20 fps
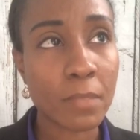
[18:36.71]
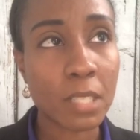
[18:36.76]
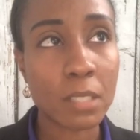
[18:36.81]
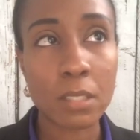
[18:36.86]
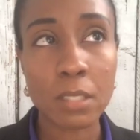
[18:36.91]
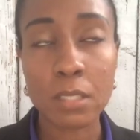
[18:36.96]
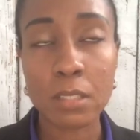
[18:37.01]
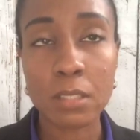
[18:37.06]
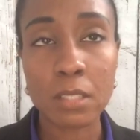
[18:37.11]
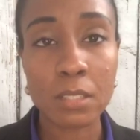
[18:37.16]

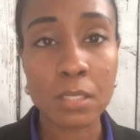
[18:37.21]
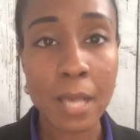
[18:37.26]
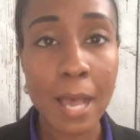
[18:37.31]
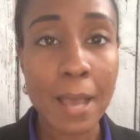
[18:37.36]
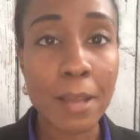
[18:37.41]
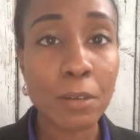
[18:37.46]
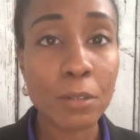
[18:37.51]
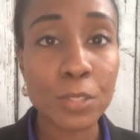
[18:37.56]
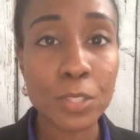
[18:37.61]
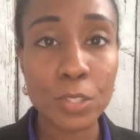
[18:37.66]
the
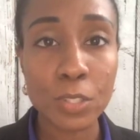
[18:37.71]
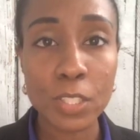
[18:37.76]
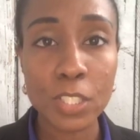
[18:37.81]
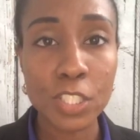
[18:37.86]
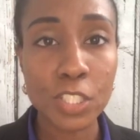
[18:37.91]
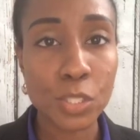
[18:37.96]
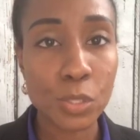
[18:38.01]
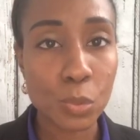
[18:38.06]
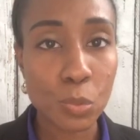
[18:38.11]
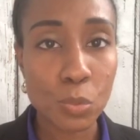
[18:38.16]
title you're going to
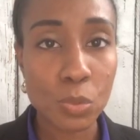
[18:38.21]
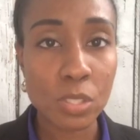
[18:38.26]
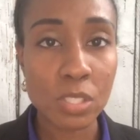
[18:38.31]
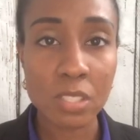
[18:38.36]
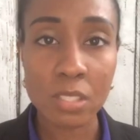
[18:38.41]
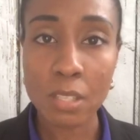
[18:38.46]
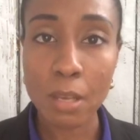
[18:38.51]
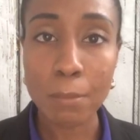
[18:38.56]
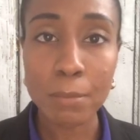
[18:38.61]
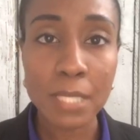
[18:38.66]
use, the
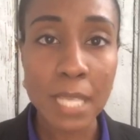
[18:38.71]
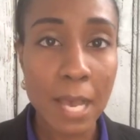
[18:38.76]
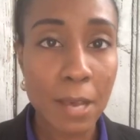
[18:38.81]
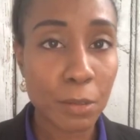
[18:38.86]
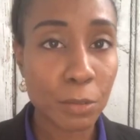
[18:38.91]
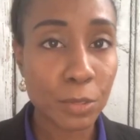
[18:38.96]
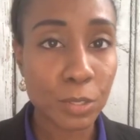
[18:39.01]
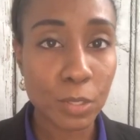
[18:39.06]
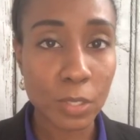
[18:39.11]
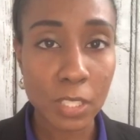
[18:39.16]

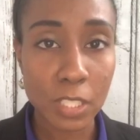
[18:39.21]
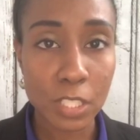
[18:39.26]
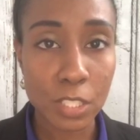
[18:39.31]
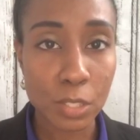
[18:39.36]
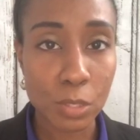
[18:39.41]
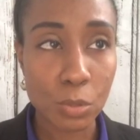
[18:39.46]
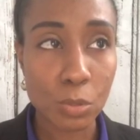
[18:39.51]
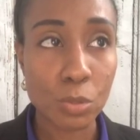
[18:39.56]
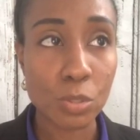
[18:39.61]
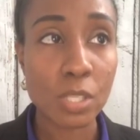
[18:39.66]
subtitle you're going to
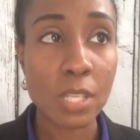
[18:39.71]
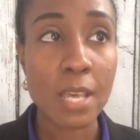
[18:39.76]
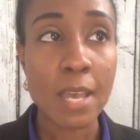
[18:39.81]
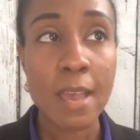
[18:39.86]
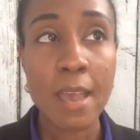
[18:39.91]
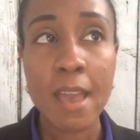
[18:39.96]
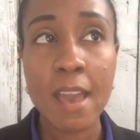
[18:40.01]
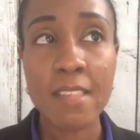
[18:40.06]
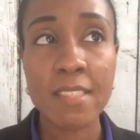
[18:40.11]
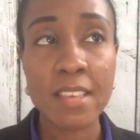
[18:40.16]
use,
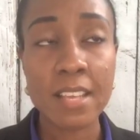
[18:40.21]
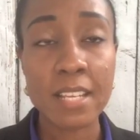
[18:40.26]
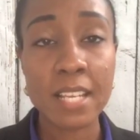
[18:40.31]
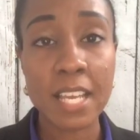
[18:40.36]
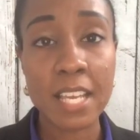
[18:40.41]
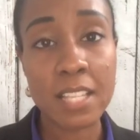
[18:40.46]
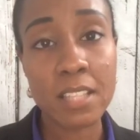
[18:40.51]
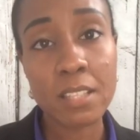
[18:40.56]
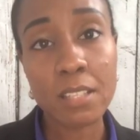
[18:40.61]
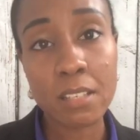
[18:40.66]
and then
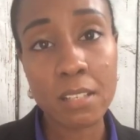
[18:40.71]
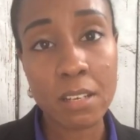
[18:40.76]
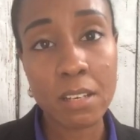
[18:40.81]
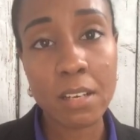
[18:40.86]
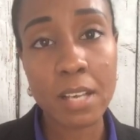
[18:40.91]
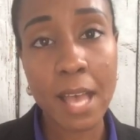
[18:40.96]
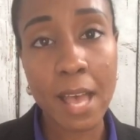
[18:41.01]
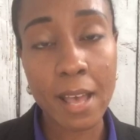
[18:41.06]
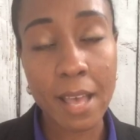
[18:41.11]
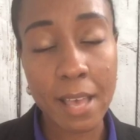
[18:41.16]
in
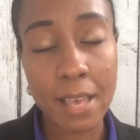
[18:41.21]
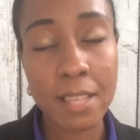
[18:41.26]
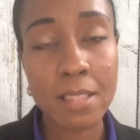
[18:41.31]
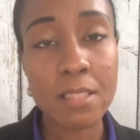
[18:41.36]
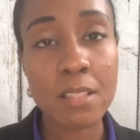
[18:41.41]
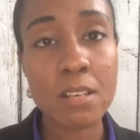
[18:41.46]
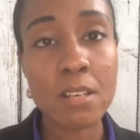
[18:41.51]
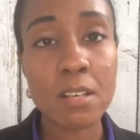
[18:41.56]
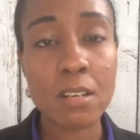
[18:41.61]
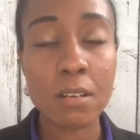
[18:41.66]

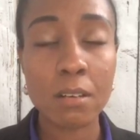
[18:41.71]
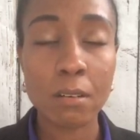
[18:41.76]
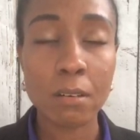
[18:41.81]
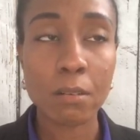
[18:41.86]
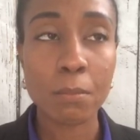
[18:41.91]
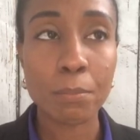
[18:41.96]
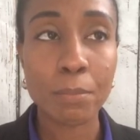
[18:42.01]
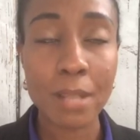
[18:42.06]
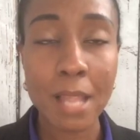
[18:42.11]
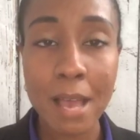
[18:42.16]
the
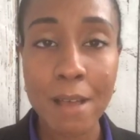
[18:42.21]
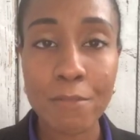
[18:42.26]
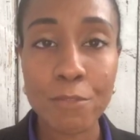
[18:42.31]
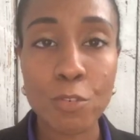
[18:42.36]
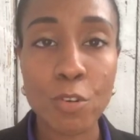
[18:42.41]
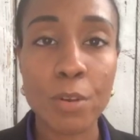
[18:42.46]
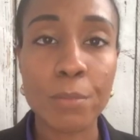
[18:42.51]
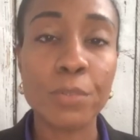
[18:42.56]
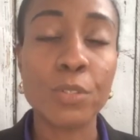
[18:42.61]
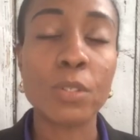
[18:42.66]

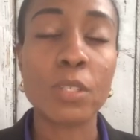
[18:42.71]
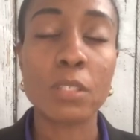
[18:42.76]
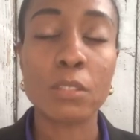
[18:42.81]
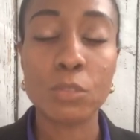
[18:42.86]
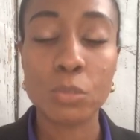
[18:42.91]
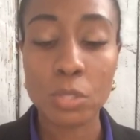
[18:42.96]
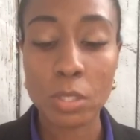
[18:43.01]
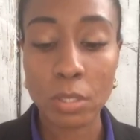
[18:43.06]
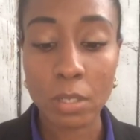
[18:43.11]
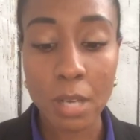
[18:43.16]
platform you can do
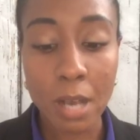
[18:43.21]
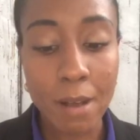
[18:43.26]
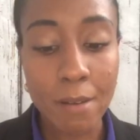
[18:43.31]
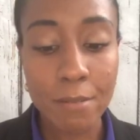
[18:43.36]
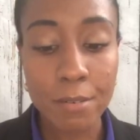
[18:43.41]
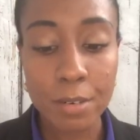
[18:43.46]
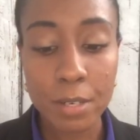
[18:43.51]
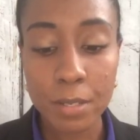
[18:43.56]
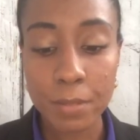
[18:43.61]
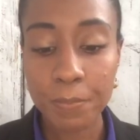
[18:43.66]
your
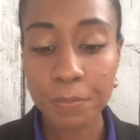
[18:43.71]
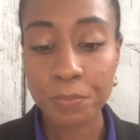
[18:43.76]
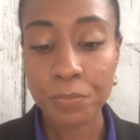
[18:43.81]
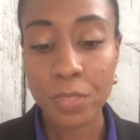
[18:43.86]
cover.